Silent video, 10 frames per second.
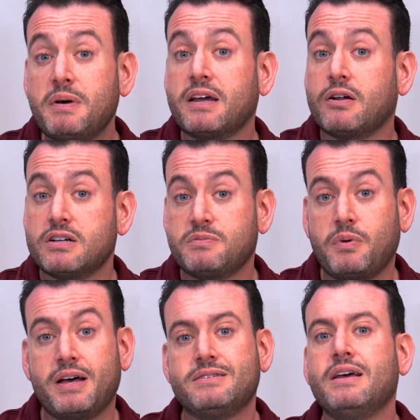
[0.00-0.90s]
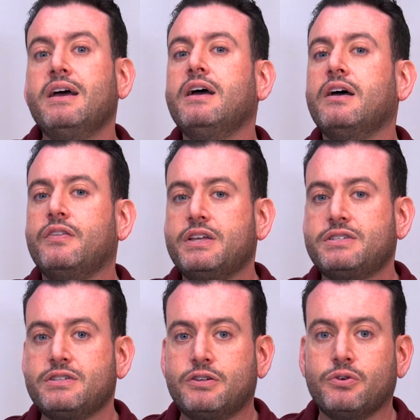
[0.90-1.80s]
spending on art supplies,
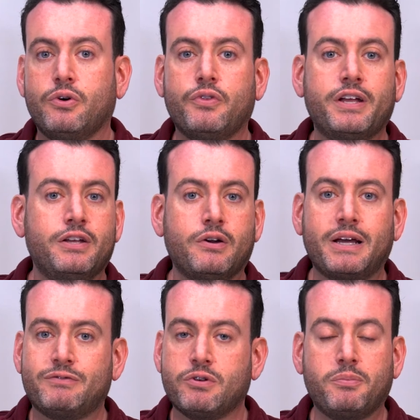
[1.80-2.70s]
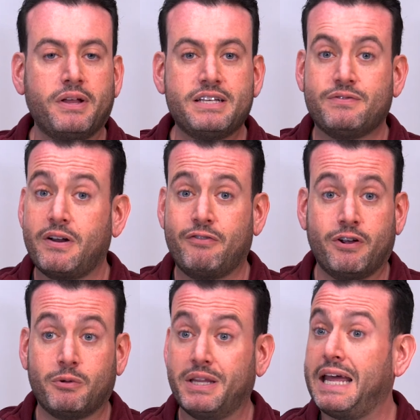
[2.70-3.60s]
this is a tool that you don't have to replace very
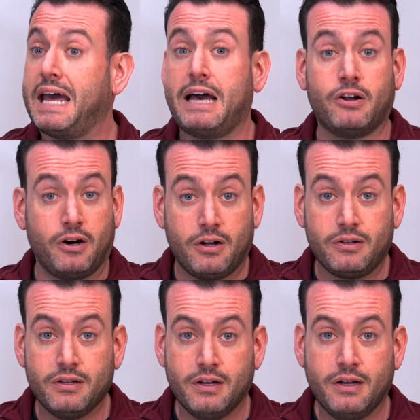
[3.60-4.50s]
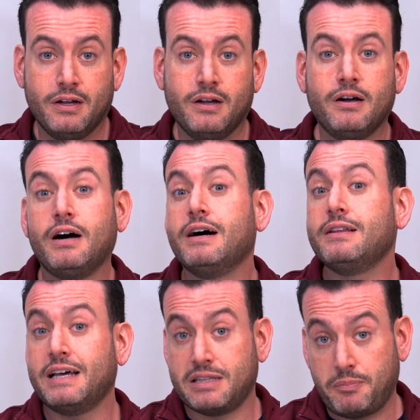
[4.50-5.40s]
frequently at all.
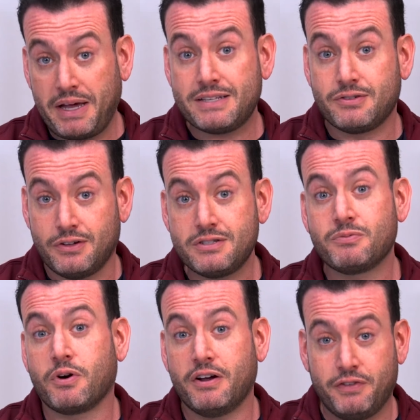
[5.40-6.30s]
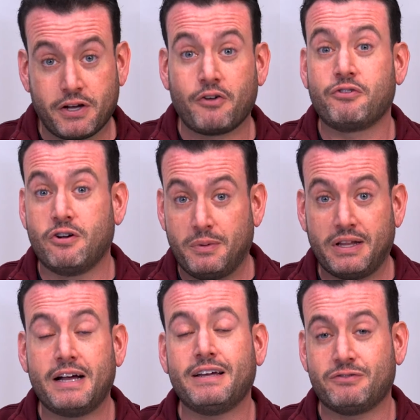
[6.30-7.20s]
Unlike the pencils, where if you go through them a
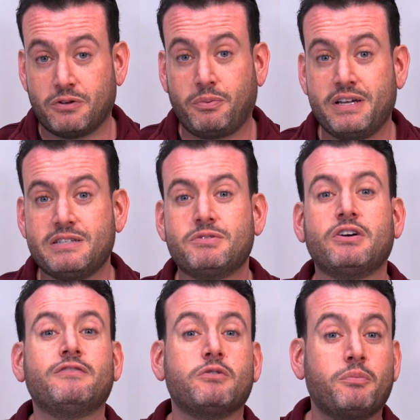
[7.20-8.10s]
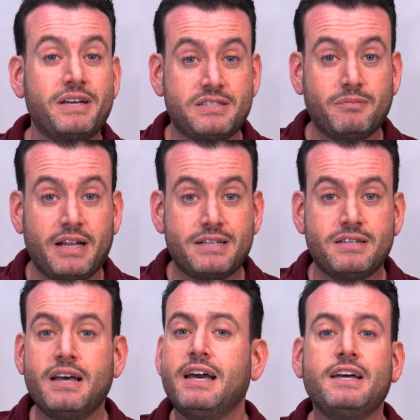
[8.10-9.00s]
lot, you'll have to replace them, so you'll have to replace them
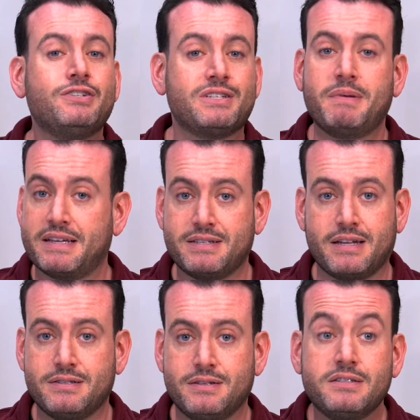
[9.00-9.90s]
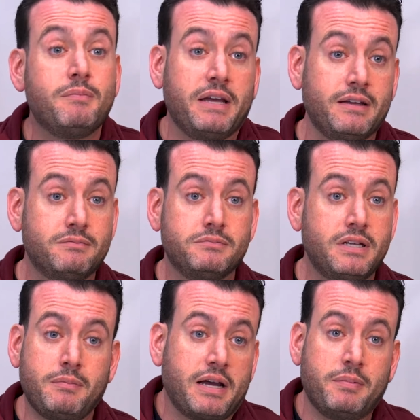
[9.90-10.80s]
less. It just makes sense. To me,
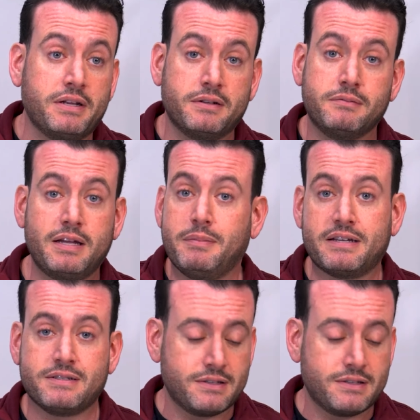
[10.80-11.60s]
in my opinion, it makes